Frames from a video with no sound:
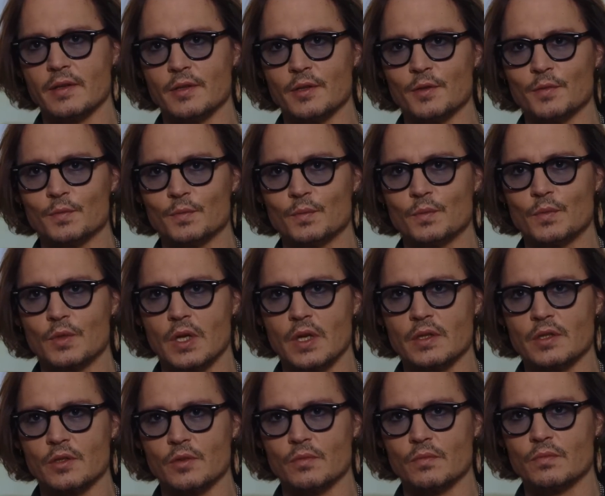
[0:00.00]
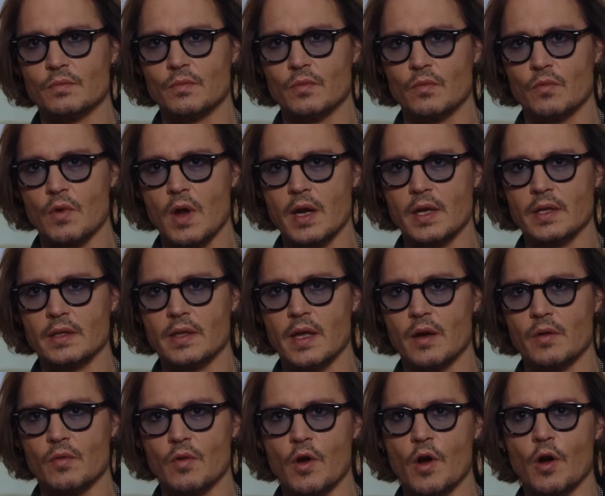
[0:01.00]
you know, Tonto righting
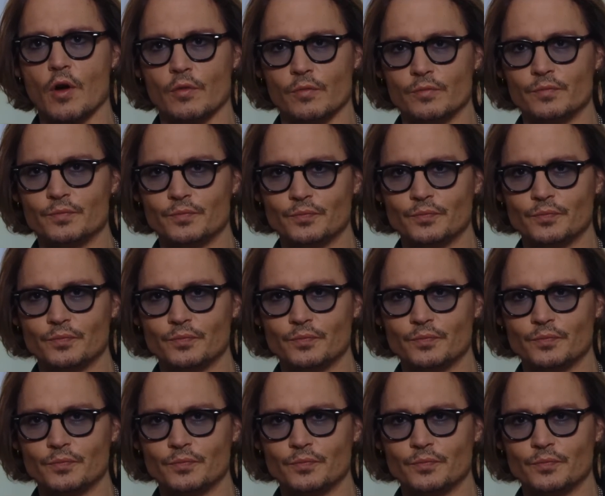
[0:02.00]
that wrong.